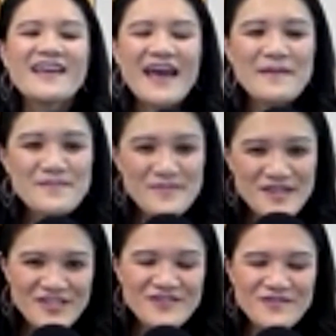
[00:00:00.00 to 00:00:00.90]
and
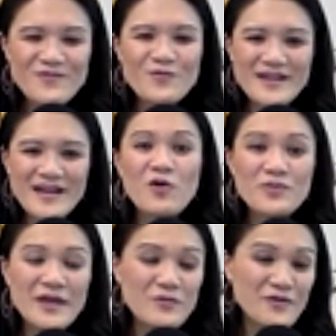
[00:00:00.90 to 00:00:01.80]
mission of what
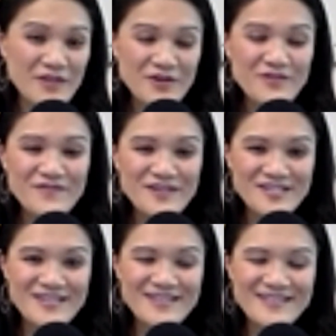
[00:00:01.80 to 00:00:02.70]
helped them with their
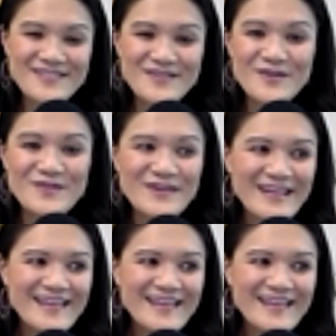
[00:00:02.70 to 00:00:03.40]
vision. So mm-hmm.